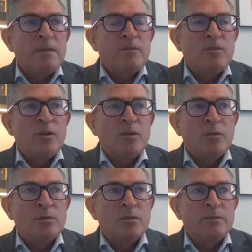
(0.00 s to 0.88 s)

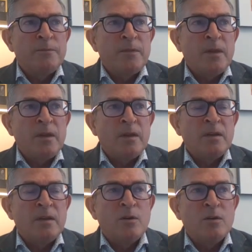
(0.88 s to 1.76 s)
So,
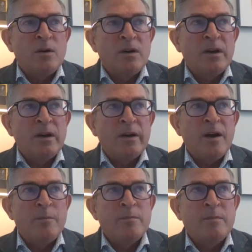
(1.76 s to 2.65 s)
you know,
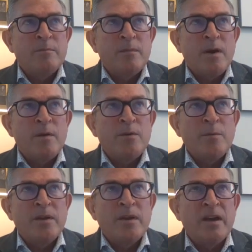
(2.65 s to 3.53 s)
I'm
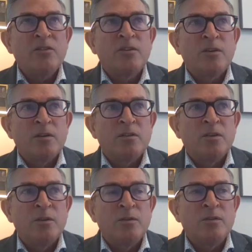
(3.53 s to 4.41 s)
probably extra
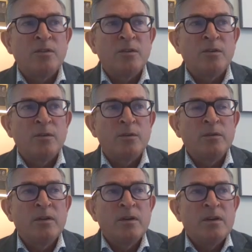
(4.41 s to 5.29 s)
attuned to,
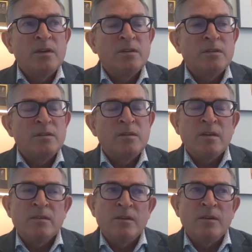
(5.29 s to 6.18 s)

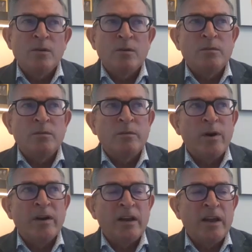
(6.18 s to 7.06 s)
you know,
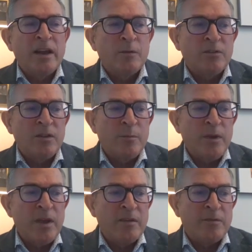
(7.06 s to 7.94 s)
body language and the
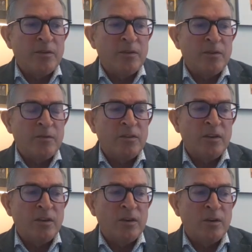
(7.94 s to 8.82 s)
behaviors of the
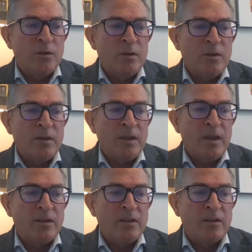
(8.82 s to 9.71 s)
CEO
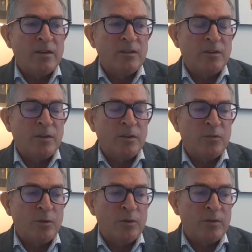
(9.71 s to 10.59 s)
as I'm
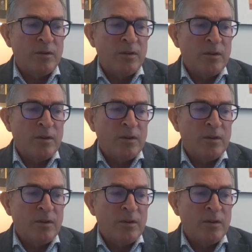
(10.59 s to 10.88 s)
sure